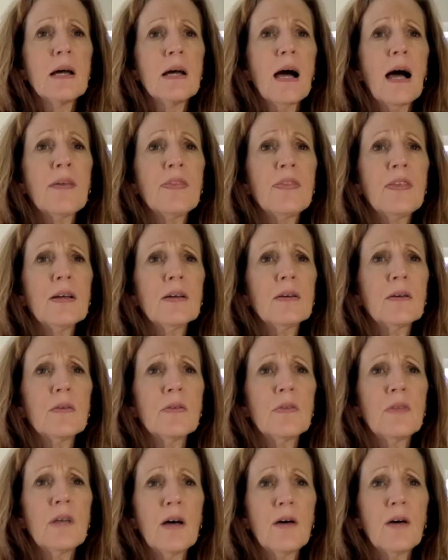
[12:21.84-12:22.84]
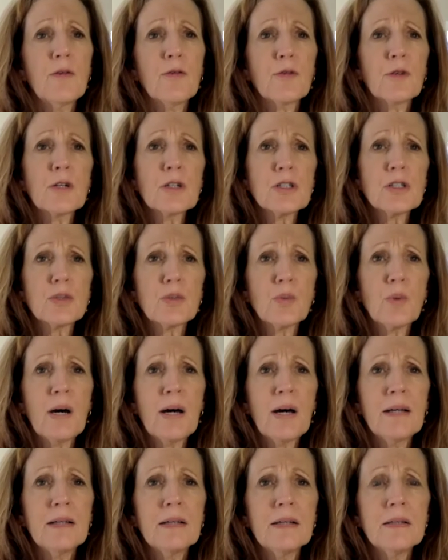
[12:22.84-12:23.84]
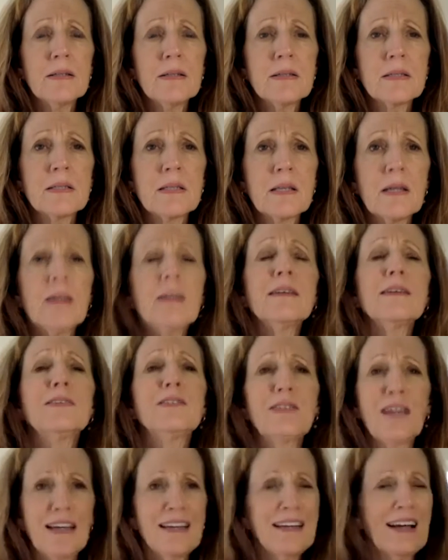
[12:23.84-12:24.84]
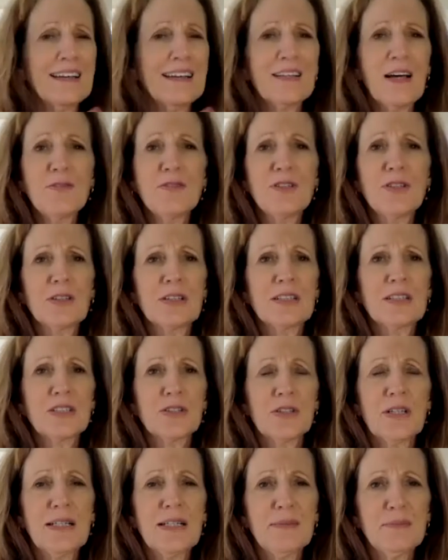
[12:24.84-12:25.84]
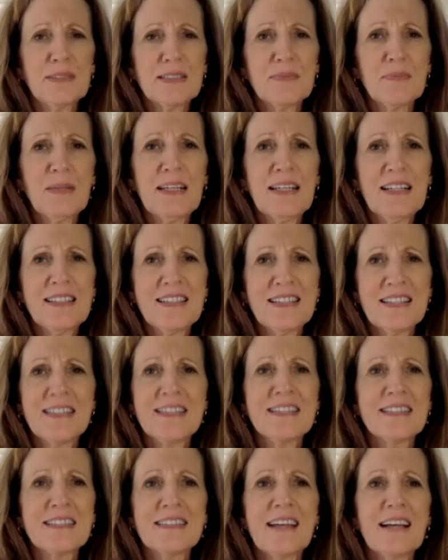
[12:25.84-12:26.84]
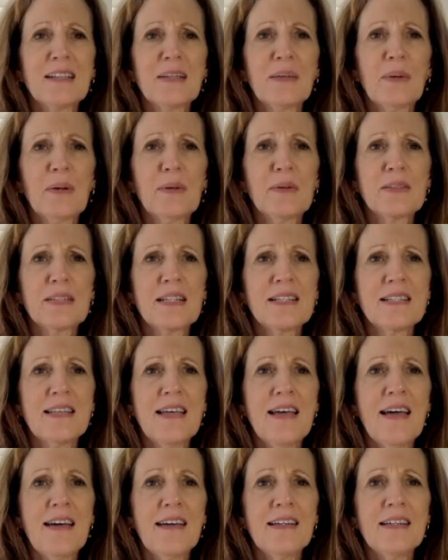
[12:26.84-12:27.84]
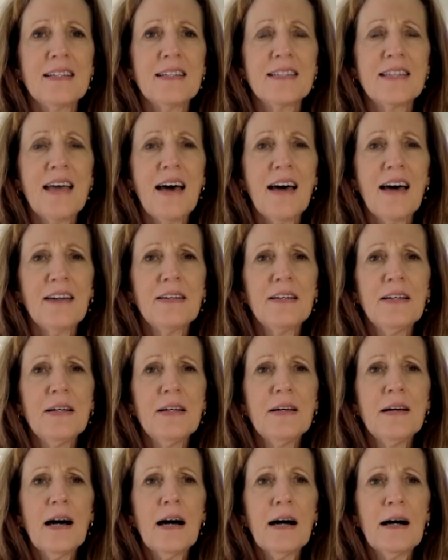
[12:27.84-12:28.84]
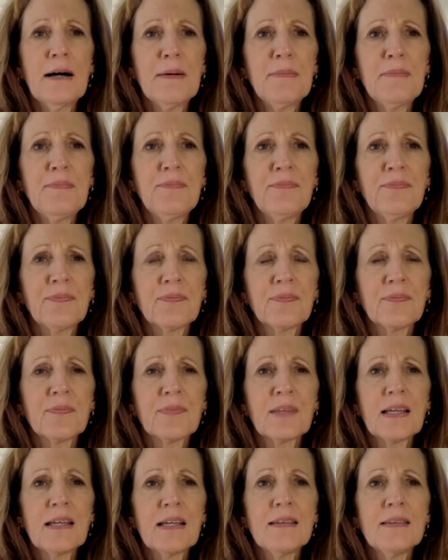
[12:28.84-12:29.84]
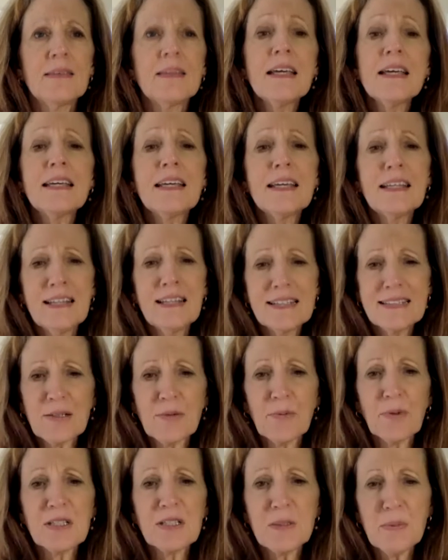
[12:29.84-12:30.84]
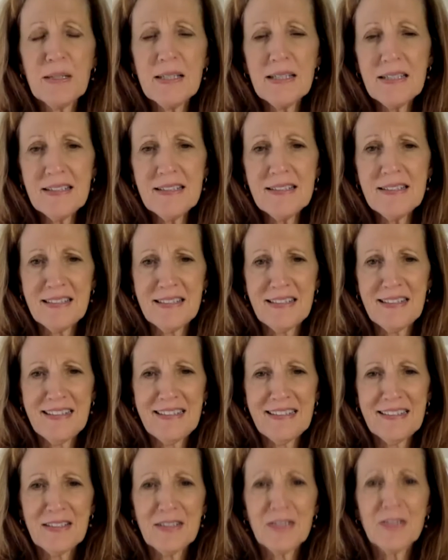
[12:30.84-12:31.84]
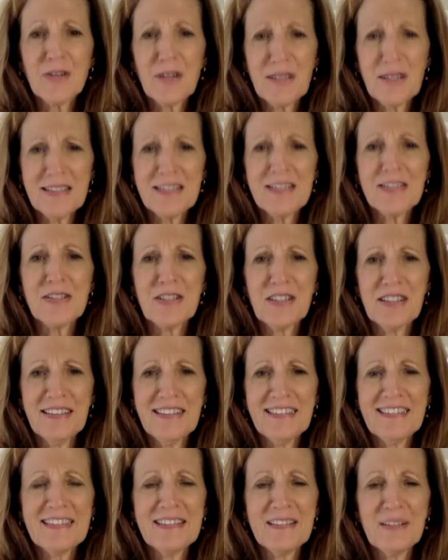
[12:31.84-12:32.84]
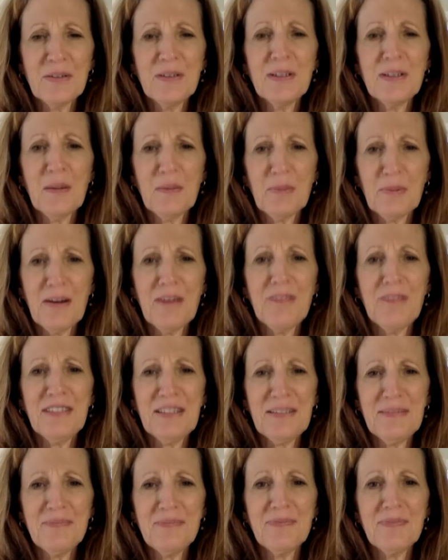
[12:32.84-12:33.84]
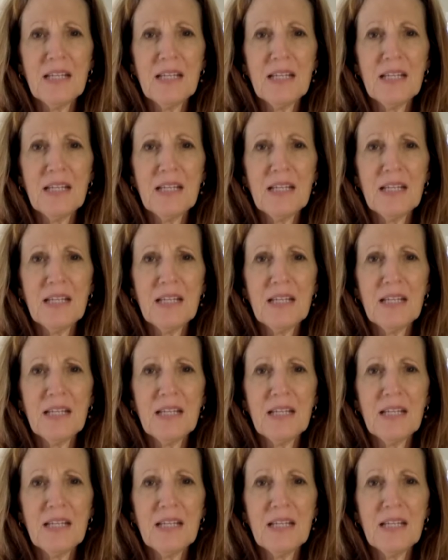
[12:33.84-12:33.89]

I think the first one is, and I loved your extremes, because this is exactly what I was going to say, is that um, thinking it's going to be easy to transition to a nonprofit.